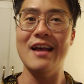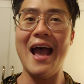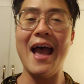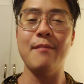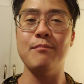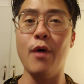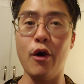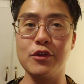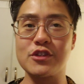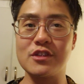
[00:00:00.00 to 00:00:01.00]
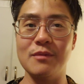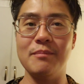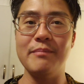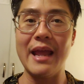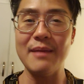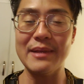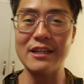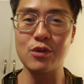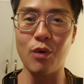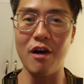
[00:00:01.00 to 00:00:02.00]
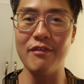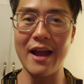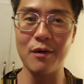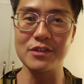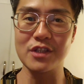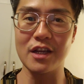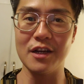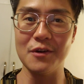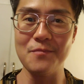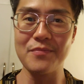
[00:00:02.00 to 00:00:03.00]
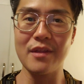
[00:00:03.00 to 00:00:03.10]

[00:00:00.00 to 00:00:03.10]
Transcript: at most maybe 12 hours ago,